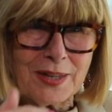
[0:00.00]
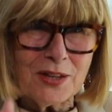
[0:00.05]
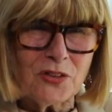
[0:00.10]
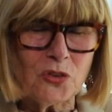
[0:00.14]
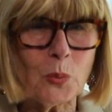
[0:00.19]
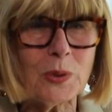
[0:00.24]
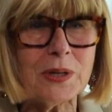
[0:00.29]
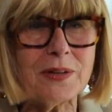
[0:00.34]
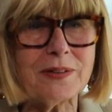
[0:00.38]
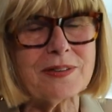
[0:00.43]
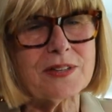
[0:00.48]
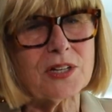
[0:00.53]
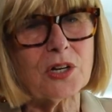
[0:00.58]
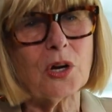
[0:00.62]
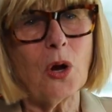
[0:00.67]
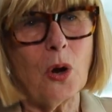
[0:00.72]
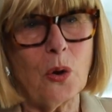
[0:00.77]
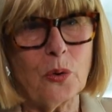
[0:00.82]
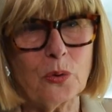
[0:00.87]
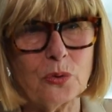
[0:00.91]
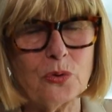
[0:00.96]
as well as the
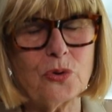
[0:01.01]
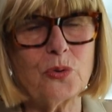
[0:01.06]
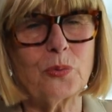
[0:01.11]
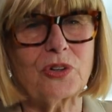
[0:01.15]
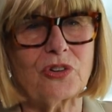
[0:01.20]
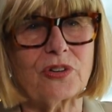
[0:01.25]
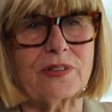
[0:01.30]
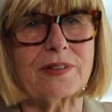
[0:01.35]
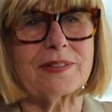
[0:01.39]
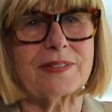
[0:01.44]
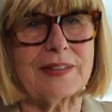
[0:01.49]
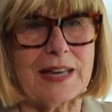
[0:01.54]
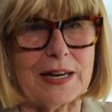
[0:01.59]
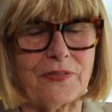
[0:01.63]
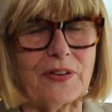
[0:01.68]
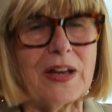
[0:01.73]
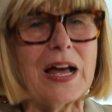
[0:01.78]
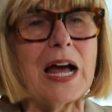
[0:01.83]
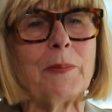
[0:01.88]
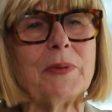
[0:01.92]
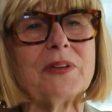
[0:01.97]
code, which is a safe
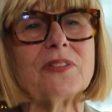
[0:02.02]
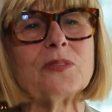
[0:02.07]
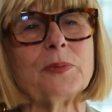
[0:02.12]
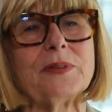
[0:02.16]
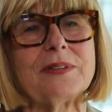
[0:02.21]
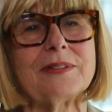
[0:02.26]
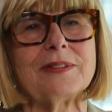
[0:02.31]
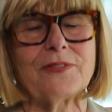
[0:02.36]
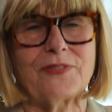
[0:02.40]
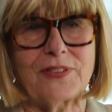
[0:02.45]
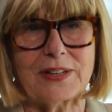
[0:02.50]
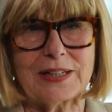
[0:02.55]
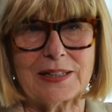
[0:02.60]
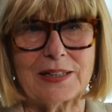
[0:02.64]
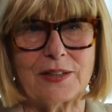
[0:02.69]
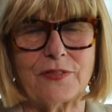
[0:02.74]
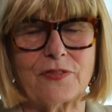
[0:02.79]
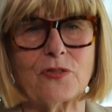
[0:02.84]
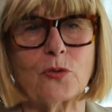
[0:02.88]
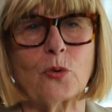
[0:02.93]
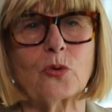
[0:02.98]
harbour
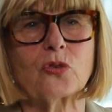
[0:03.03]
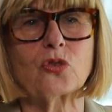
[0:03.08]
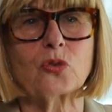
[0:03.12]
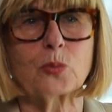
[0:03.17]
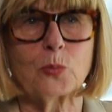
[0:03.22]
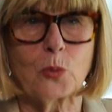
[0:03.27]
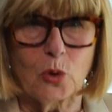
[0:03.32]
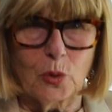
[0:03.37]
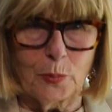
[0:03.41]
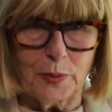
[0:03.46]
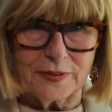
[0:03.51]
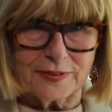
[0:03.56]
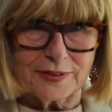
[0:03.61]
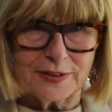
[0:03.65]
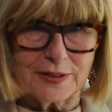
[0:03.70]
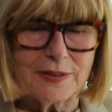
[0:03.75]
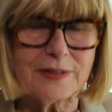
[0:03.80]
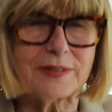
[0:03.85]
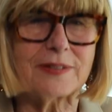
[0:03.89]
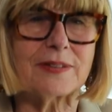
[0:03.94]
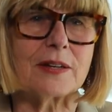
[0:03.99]
specifically for small
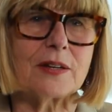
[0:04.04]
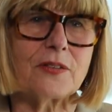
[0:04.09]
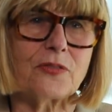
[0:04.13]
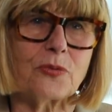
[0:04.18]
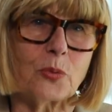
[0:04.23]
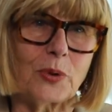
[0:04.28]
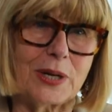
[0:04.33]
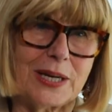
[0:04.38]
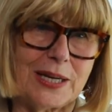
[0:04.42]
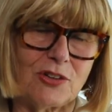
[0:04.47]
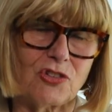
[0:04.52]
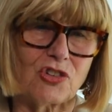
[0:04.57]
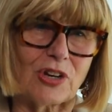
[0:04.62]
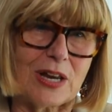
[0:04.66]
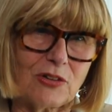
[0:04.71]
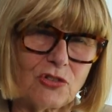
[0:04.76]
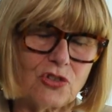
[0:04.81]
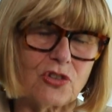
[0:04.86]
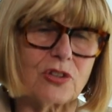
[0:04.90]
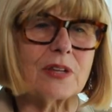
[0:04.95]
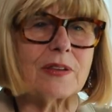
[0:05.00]
business, that if we
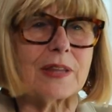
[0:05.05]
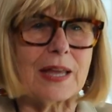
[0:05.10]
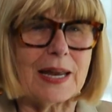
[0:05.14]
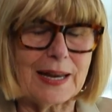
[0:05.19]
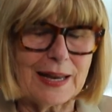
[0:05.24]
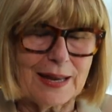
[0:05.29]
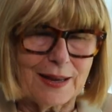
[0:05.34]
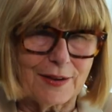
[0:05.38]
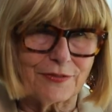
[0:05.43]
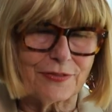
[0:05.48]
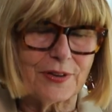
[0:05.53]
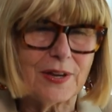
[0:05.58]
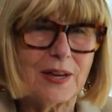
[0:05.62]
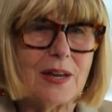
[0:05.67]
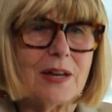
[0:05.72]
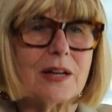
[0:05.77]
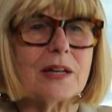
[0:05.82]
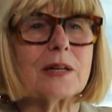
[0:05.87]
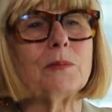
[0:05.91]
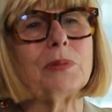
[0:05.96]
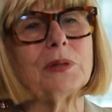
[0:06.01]
judge that they have
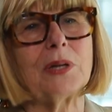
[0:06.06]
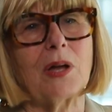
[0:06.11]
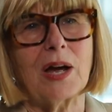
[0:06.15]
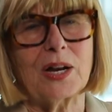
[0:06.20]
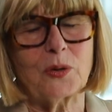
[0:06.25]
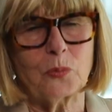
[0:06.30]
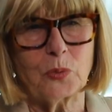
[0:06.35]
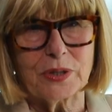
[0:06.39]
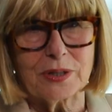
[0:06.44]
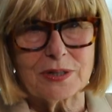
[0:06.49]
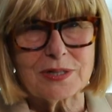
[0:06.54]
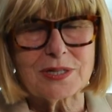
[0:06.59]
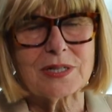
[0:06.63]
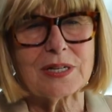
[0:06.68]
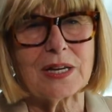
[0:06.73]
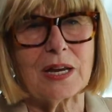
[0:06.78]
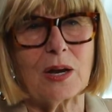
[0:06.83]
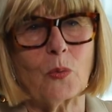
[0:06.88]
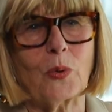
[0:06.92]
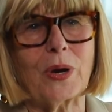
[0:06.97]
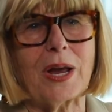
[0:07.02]
complied with it,
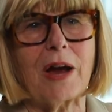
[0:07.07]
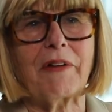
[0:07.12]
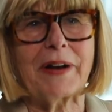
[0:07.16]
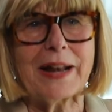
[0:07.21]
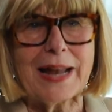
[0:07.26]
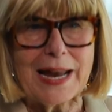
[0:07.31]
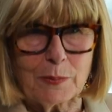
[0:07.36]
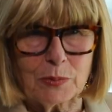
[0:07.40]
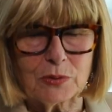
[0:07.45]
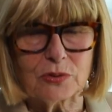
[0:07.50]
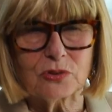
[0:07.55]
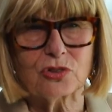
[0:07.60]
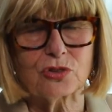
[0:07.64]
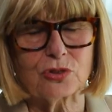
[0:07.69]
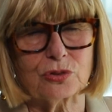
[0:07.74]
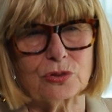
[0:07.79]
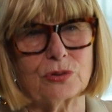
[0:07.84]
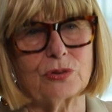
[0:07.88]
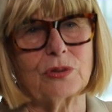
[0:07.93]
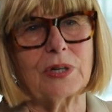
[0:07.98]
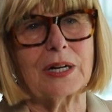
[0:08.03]
we are enabled
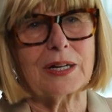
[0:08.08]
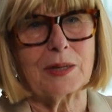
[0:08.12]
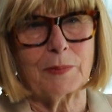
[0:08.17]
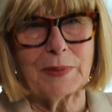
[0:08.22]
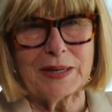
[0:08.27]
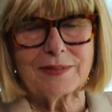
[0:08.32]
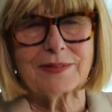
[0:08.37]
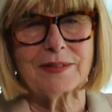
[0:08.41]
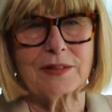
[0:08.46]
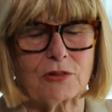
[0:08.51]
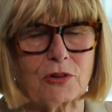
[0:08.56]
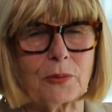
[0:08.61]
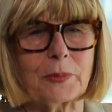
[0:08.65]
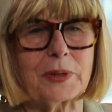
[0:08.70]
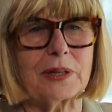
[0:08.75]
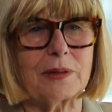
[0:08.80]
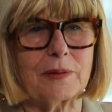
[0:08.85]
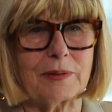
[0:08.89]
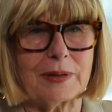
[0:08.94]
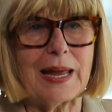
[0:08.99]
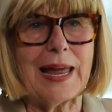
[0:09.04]
to commence a
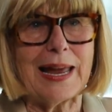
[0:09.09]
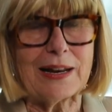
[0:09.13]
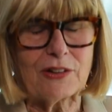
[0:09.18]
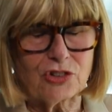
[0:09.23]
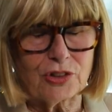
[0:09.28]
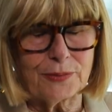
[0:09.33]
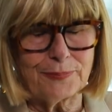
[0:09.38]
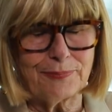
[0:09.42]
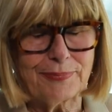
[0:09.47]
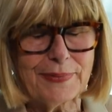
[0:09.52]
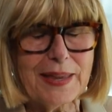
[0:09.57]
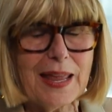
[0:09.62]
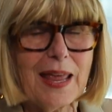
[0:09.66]
criminal action.